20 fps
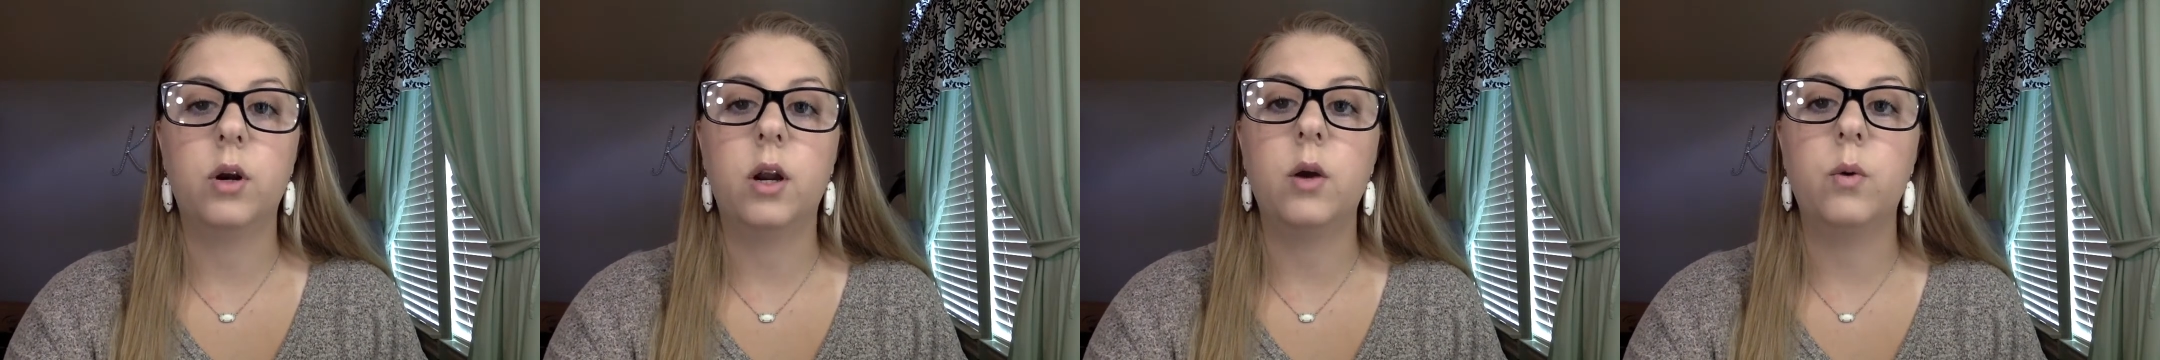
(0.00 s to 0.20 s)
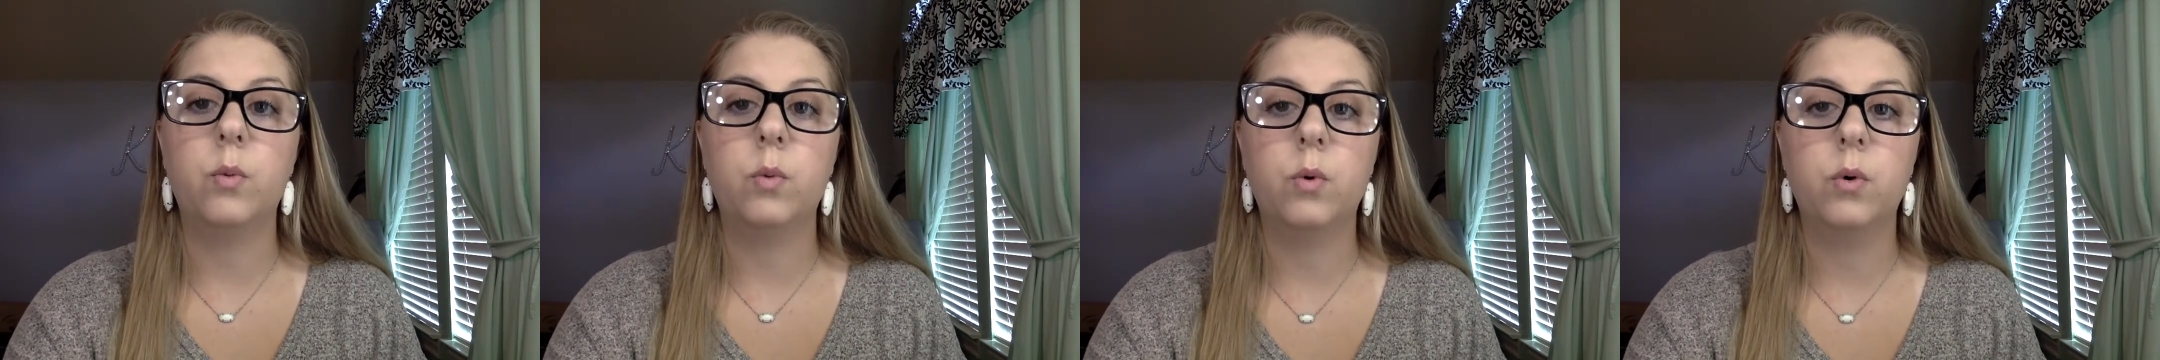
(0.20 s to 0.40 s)

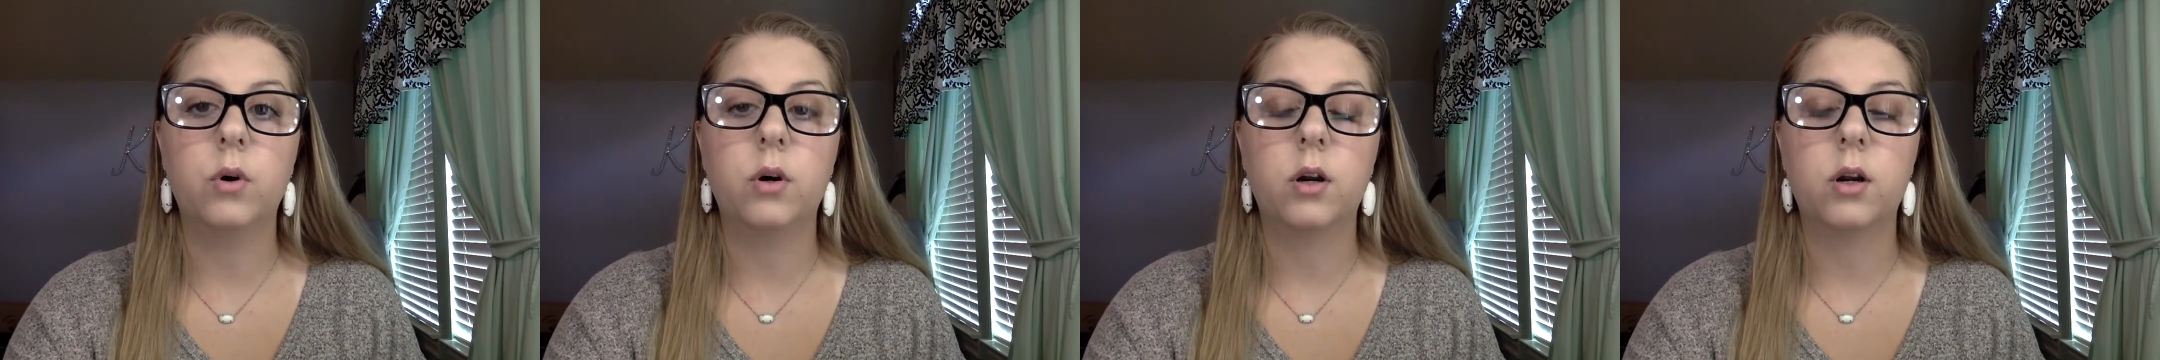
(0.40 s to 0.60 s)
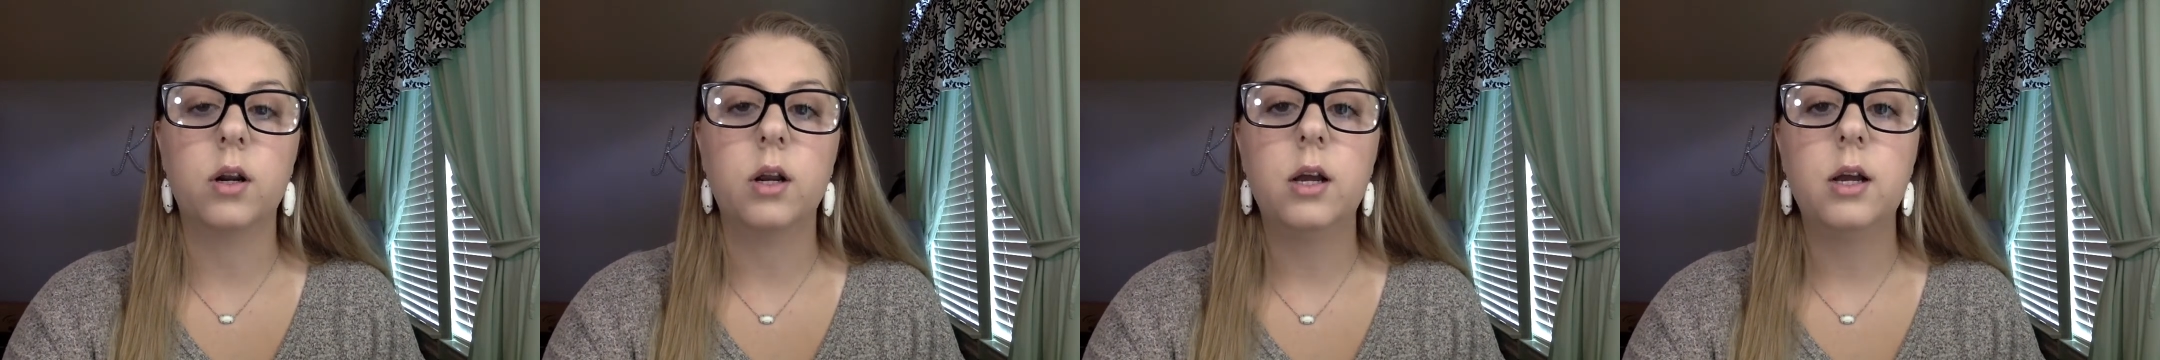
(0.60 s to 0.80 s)

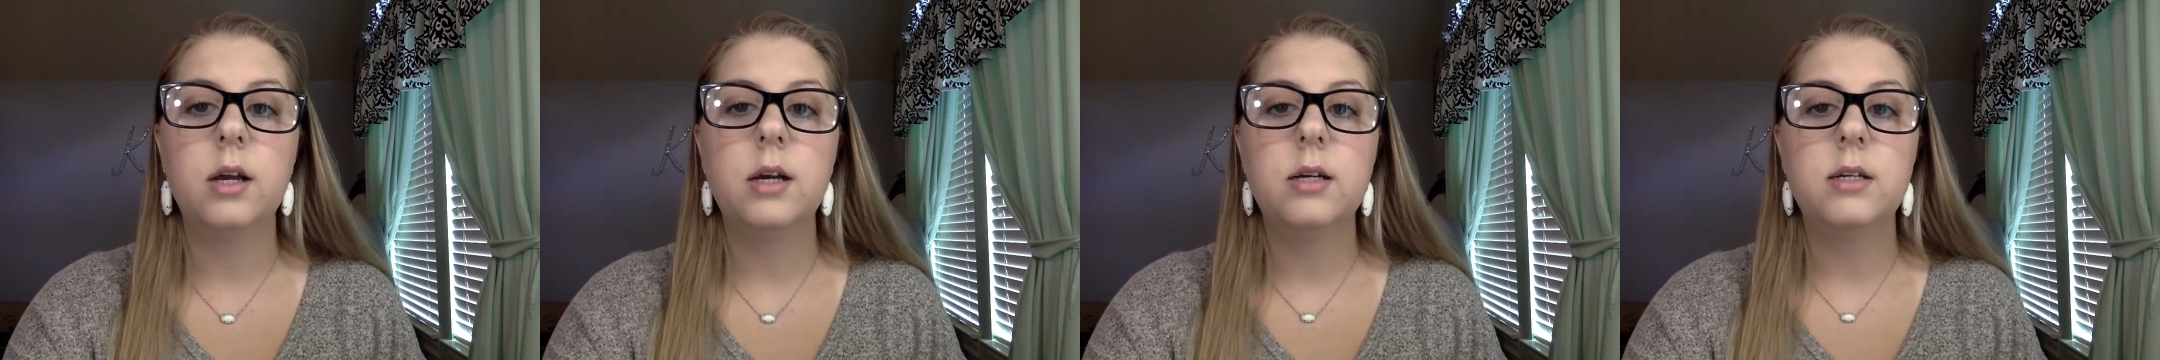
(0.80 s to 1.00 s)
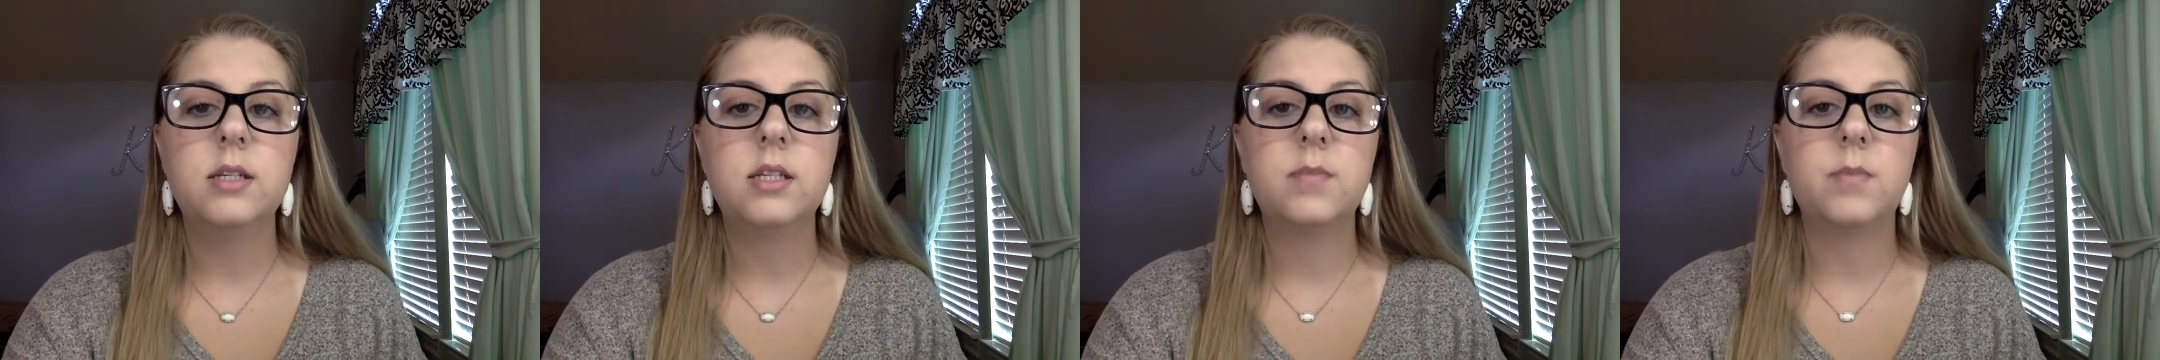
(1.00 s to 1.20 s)
war,
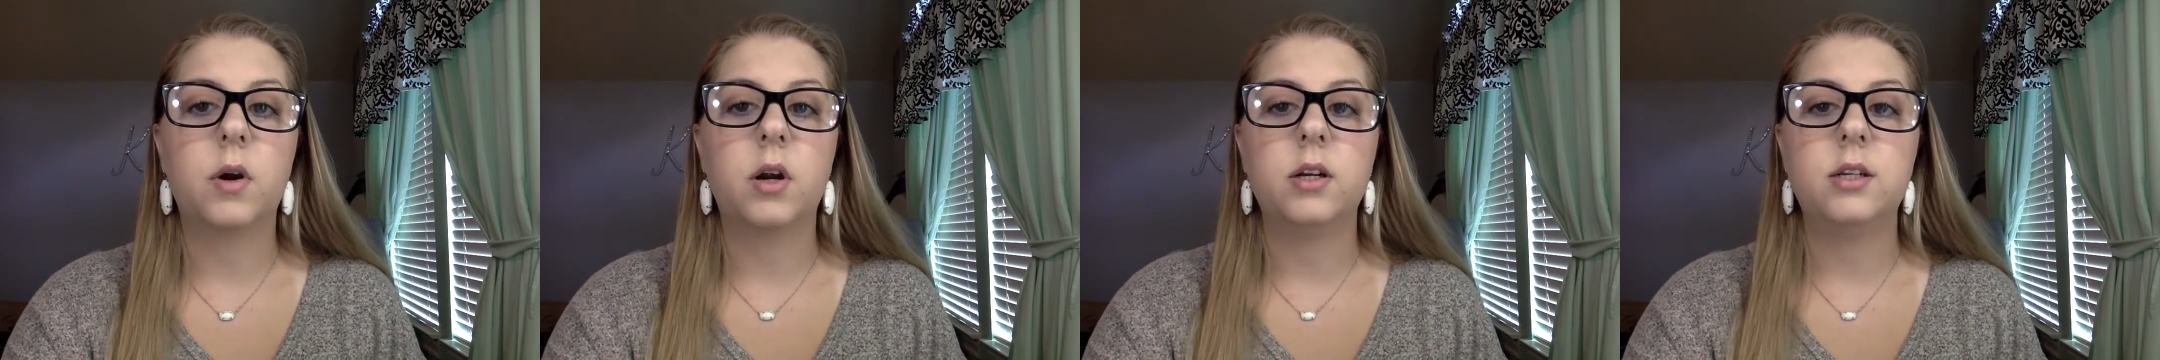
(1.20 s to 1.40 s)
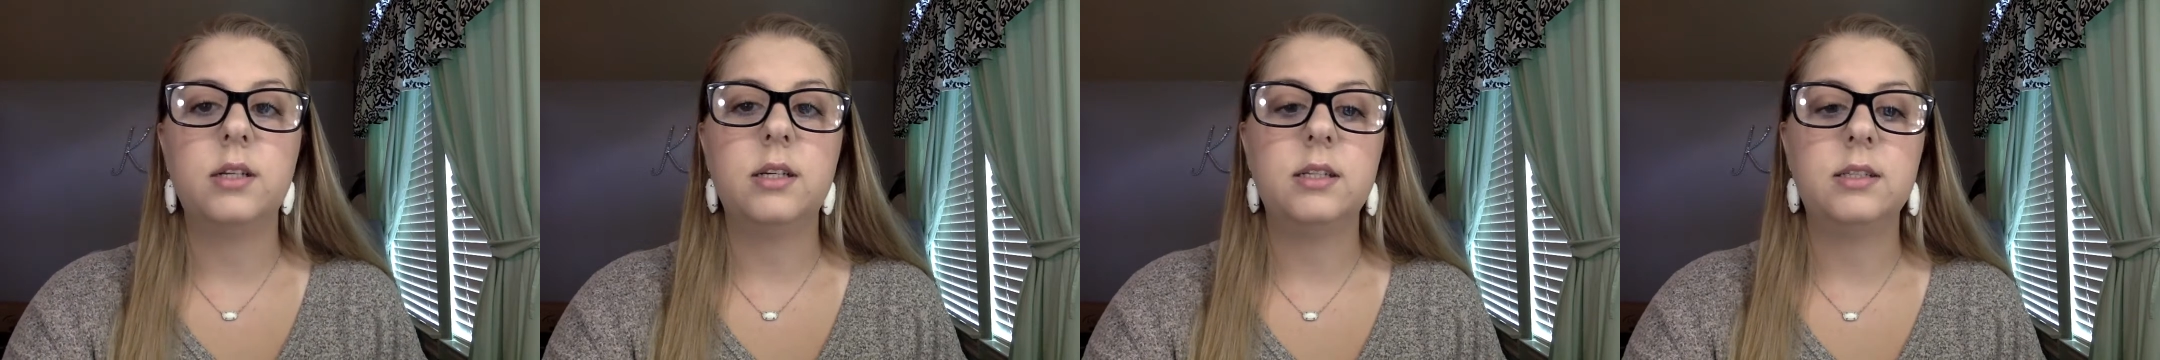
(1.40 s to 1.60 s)

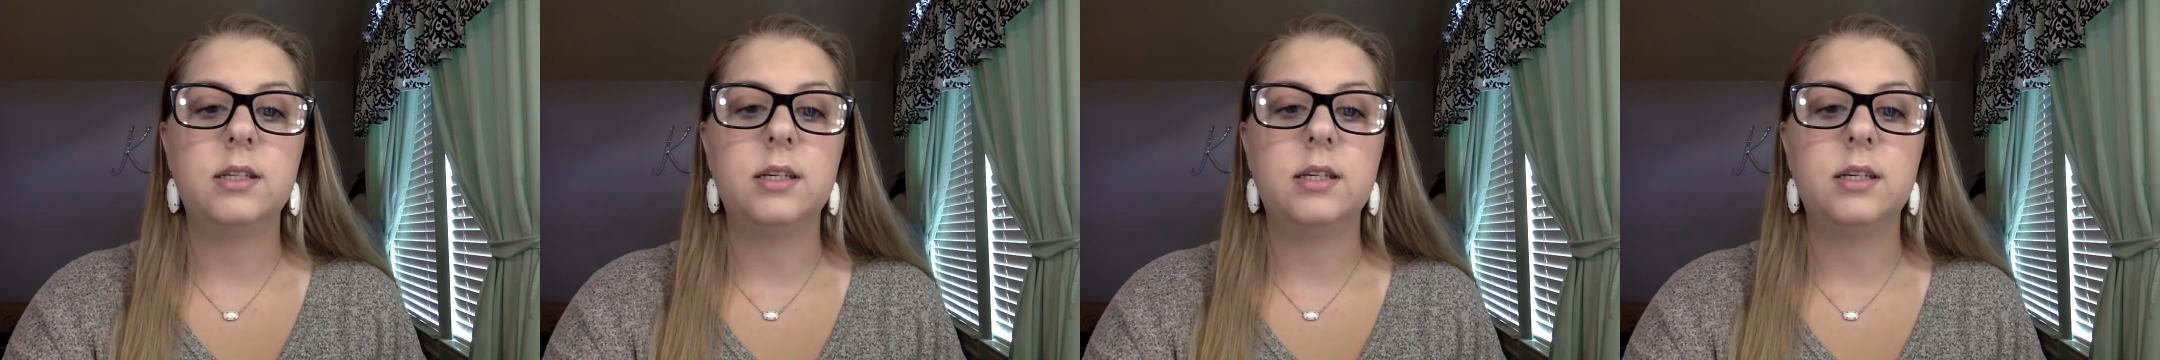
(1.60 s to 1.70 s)
Sparta's